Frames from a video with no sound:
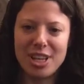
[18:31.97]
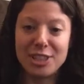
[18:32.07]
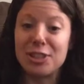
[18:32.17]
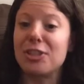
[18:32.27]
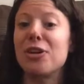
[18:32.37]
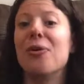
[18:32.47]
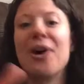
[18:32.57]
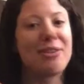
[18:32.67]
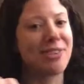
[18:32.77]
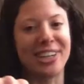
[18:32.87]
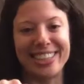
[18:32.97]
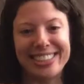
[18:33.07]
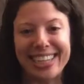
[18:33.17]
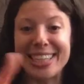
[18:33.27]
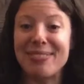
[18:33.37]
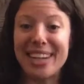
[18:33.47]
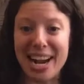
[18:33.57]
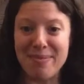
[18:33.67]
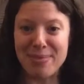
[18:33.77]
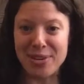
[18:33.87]
So you don't want to put it on the side. Keep it
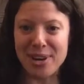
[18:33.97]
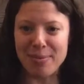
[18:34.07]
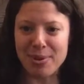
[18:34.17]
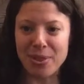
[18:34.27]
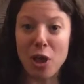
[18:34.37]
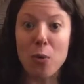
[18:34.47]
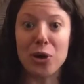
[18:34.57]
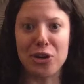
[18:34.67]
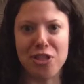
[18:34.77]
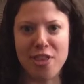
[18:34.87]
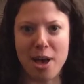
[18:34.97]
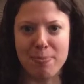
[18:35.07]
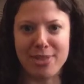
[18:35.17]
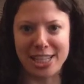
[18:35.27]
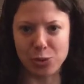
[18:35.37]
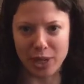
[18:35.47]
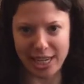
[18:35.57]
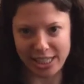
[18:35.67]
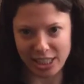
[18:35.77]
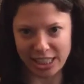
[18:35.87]
up. But you want to lower your thumb. That's what it
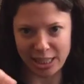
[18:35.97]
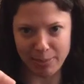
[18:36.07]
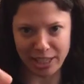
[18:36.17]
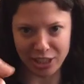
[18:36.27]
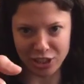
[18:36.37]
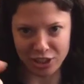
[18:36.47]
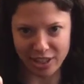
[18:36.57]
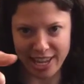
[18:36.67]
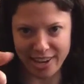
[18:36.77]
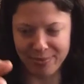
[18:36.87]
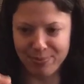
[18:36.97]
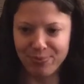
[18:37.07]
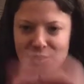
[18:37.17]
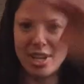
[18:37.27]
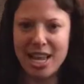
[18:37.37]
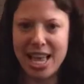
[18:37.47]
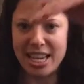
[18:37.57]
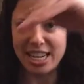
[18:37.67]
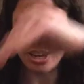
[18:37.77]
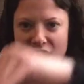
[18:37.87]
is. This is going to be like your turtle head. And
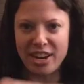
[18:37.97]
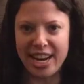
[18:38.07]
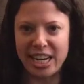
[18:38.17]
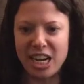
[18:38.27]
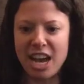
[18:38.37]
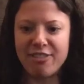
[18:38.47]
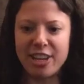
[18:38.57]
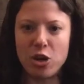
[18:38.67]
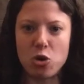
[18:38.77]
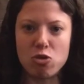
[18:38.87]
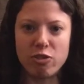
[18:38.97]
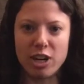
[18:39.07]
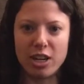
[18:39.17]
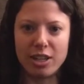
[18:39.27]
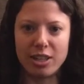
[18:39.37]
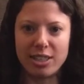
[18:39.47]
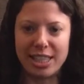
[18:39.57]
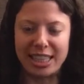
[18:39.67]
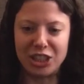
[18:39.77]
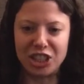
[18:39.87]
take your other hand and cuff it over. So
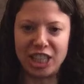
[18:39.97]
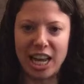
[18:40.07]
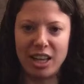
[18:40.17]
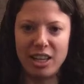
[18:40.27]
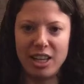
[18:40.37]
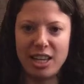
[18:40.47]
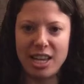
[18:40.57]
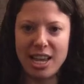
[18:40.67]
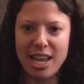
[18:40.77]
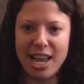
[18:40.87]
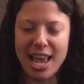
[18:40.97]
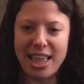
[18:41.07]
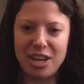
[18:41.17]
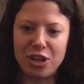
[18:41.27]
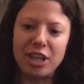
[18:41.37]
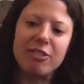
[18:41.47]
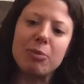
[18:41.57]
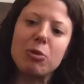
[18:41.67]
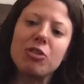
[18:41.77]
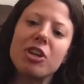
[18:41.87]
that's your shell. And you can even
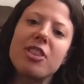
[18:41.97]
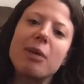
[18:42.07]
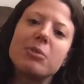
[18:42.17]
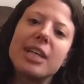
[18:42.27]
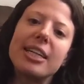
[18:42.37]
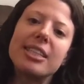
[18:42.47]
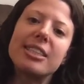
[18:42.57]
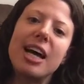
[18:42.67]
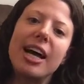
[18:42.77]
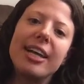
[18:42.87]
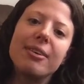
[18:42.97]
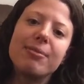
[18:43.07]
move your thumb side to side.